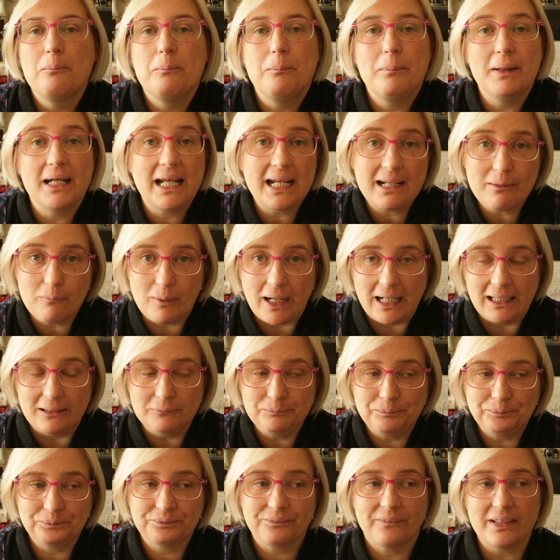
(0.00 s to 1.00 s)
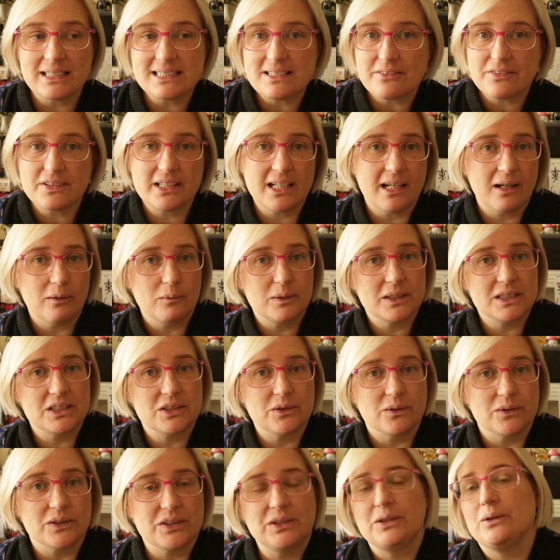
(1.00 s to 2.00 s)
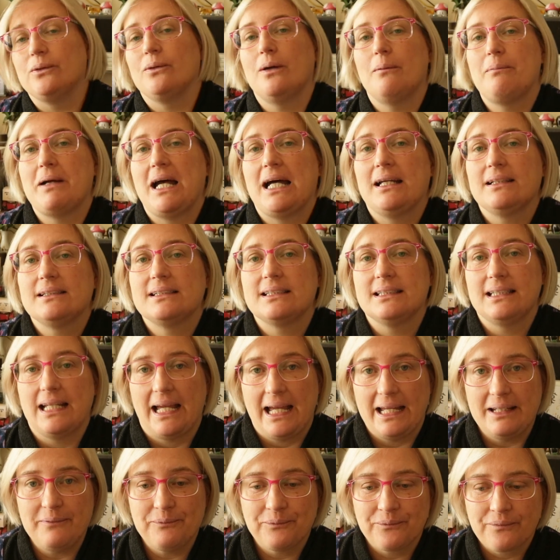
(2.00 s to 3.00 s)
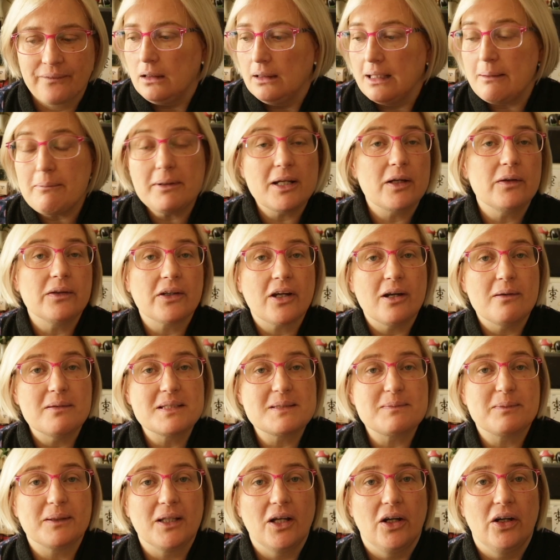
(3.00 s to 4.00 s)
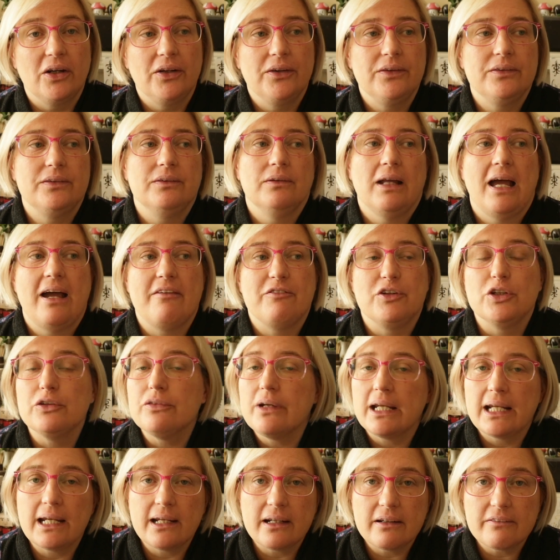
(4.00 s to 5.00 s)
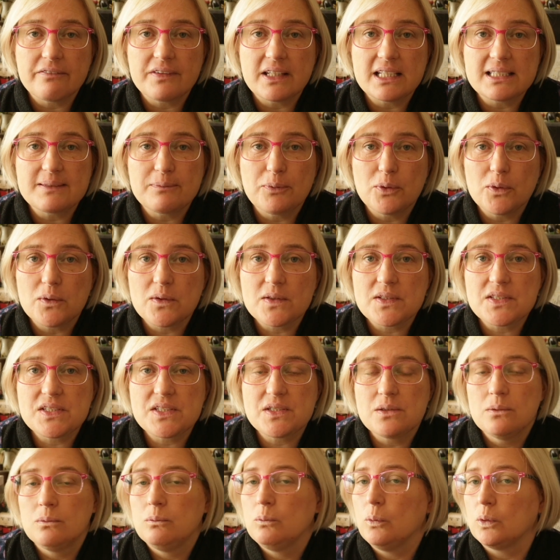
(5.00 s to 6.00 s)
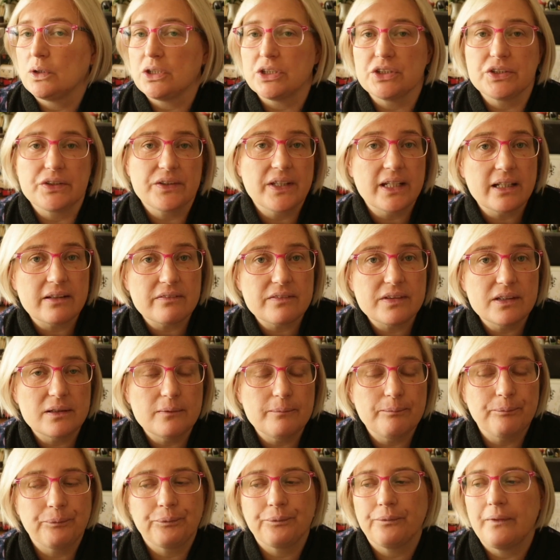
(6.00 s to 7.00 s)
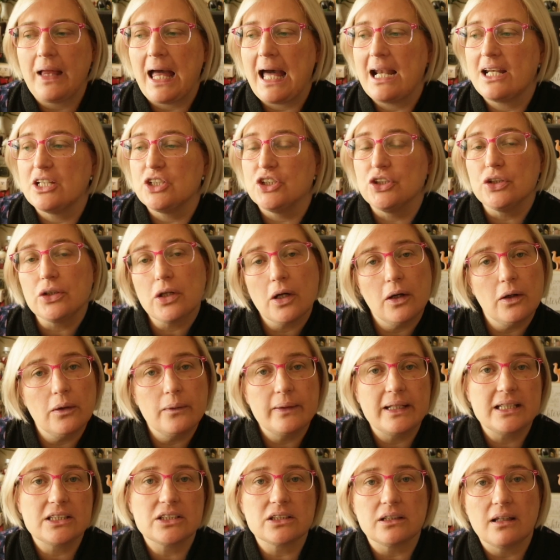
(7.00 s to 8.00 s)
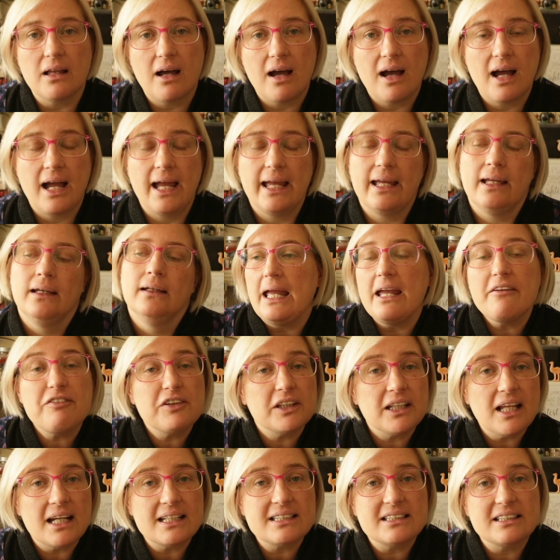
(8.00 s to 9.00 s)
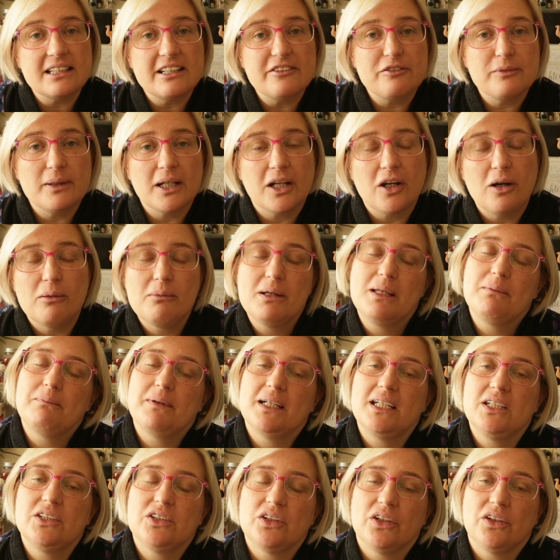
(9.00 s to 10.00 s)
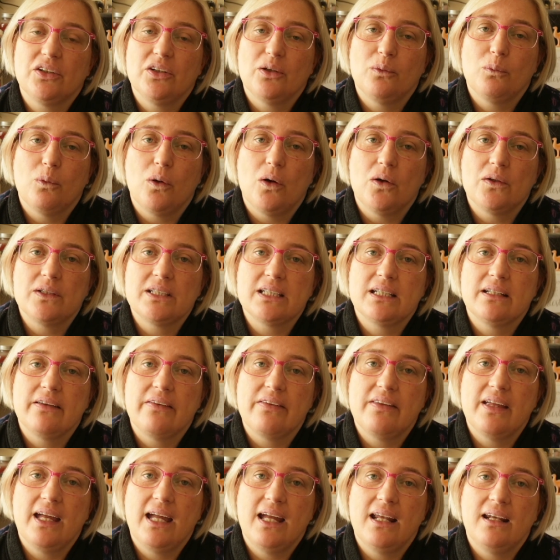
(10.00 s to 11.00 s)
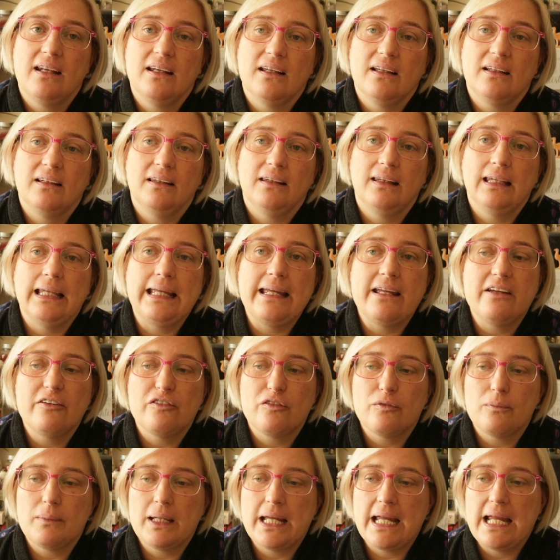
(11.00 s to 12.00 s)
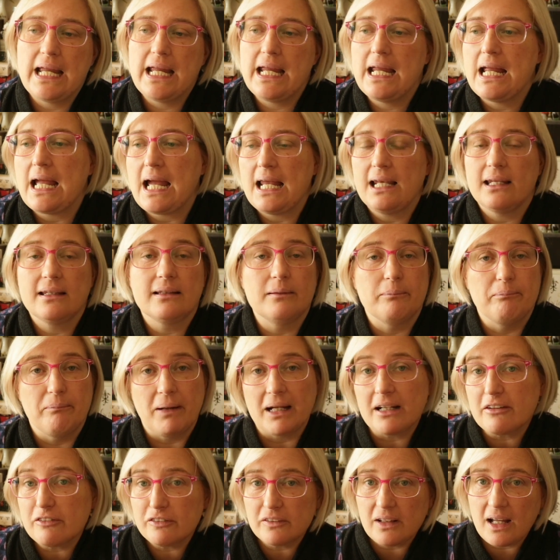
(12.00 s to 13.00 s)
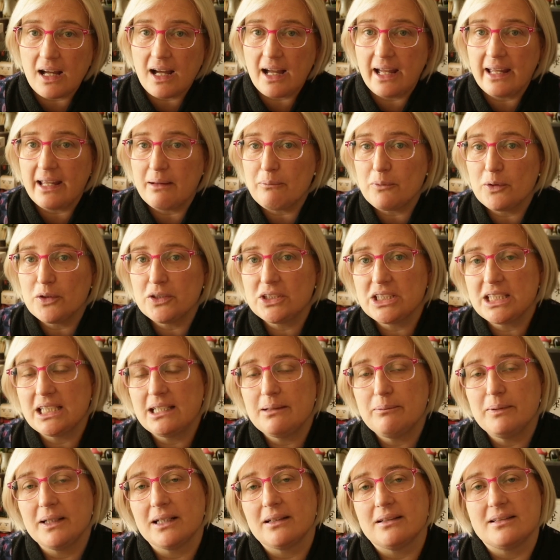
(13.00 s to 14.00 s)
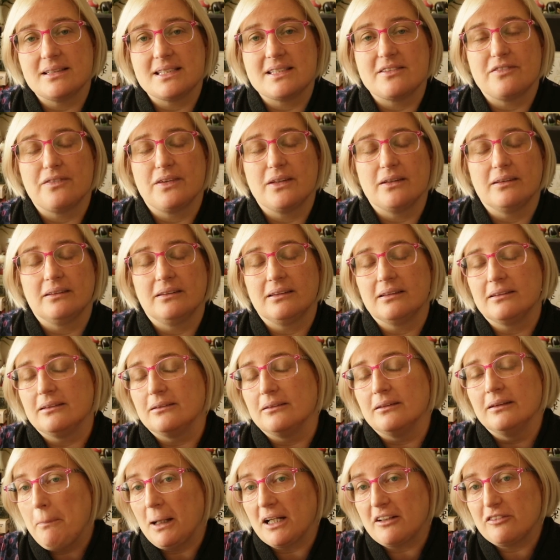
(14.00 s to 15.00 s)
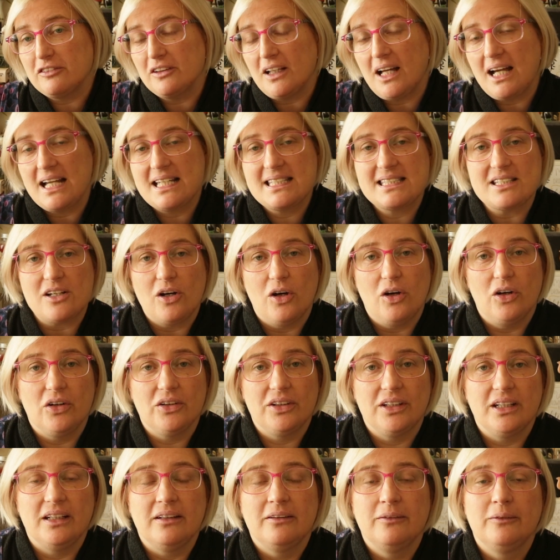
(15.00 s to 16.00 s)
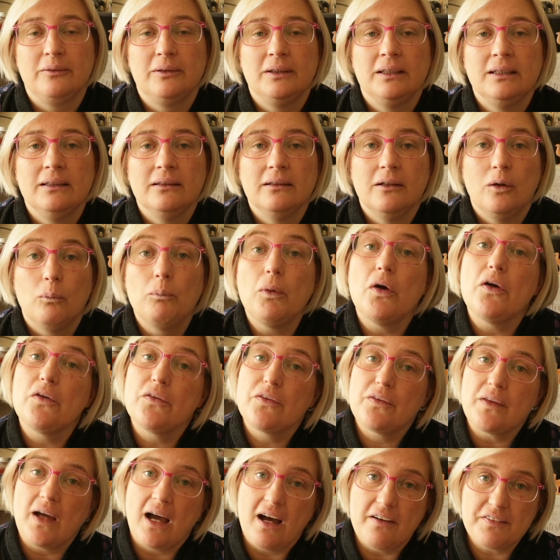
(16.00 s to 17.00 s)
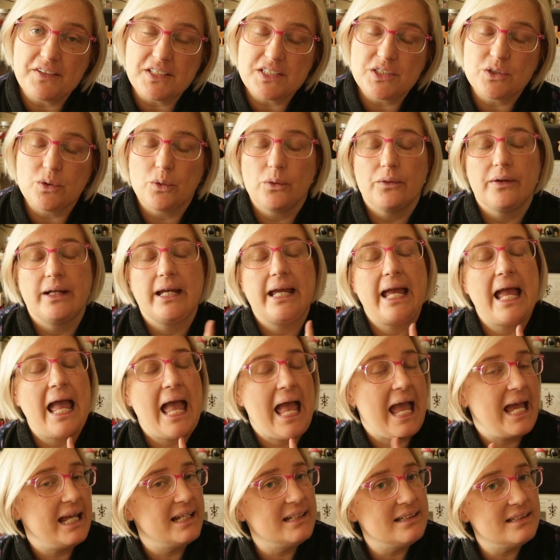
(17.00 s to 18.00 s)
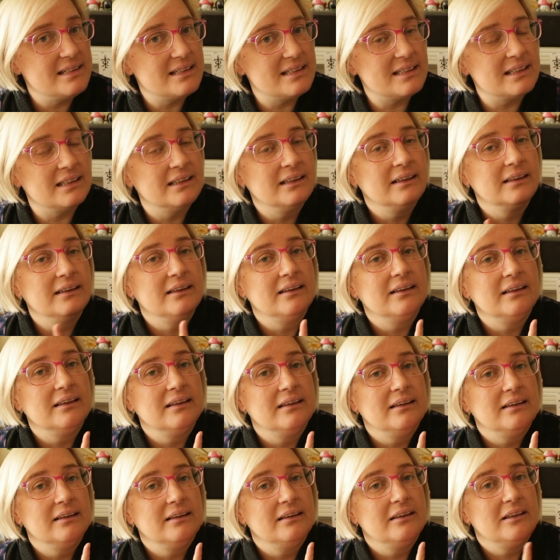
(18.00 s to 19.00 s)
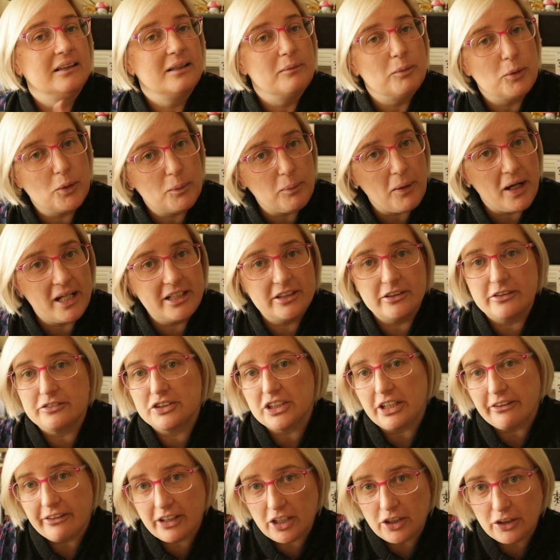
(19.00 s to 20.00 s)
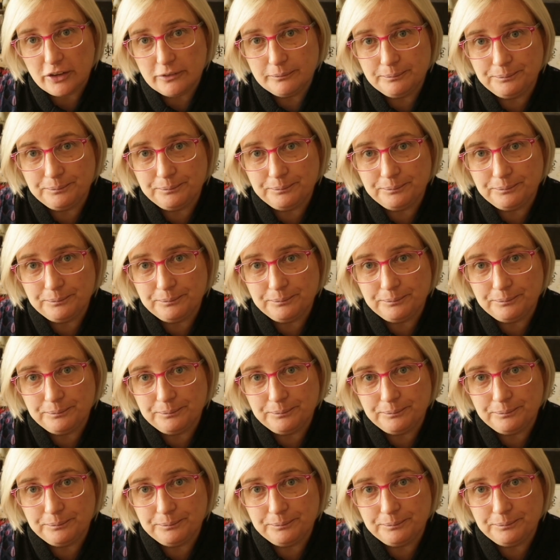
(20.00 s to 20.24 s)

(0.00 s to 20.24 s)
But anyway, that's everything I want to talk to you about today. Let me know in the comments below, have you read any of these books? What did you think of them? How did you go in July? If you'd like to leave me a comment but you don't know what, then leave me a little butterfly emoji because of the little butterflies on both After Story and The Bookbinder of Jericho.